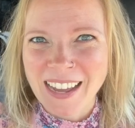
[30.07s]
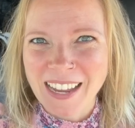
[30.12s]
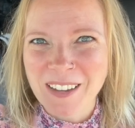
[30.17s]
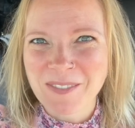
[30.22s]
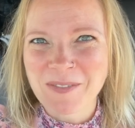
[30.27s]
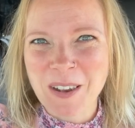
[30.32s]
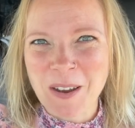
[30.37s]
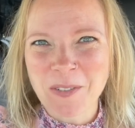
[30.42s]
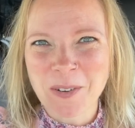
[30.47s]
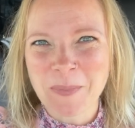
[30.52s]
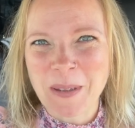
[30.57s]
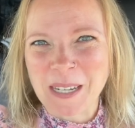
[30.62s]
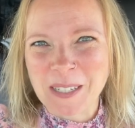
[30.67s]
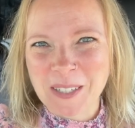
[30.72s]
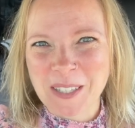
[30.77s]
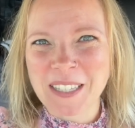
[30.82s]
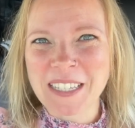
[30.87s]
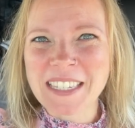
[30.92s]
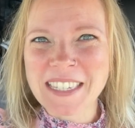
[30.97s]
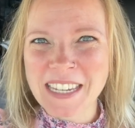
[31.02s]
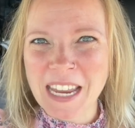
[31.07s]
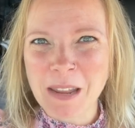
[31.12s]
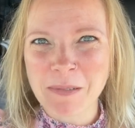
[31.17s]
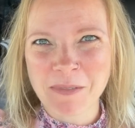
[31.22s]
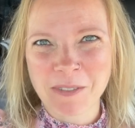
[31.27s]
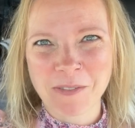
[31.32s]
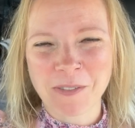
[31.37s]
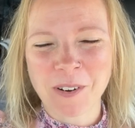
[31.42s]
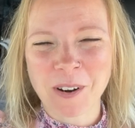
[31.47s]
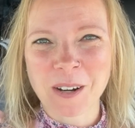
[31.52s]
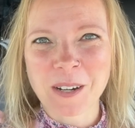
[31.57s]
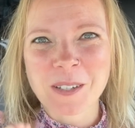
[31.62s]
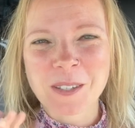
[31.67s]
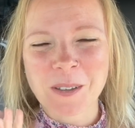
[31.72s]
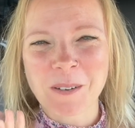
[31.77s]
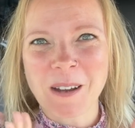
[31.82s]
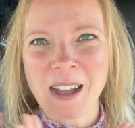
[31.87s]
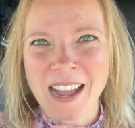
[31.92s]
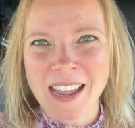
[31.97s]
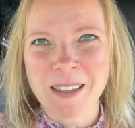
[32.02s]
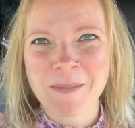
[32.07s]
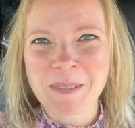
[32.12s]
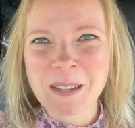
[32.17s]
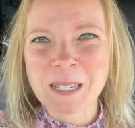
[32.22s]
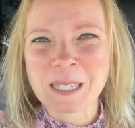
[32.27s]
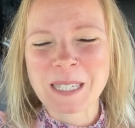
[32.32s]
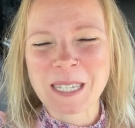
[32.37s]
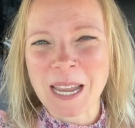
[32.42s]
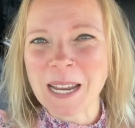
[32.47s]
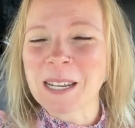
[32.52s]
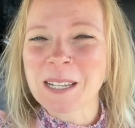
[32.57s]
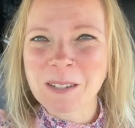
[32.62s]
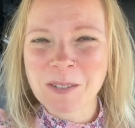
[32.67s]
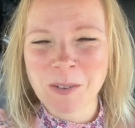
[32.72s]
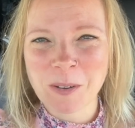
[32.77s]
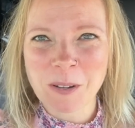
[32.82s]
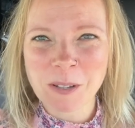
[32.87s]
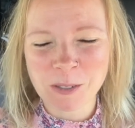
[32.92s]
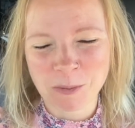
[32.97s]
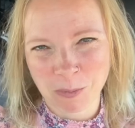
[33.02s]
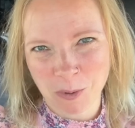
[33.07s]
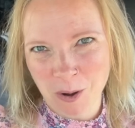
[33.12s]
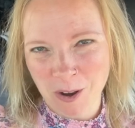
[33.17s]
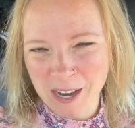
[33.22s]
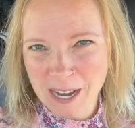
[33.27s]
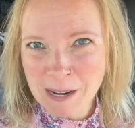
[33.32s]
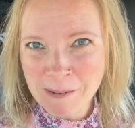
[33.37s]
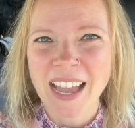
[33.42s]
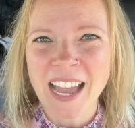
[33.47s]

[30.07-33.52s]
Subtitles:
I have never been to this state before, so I am excited to explore it.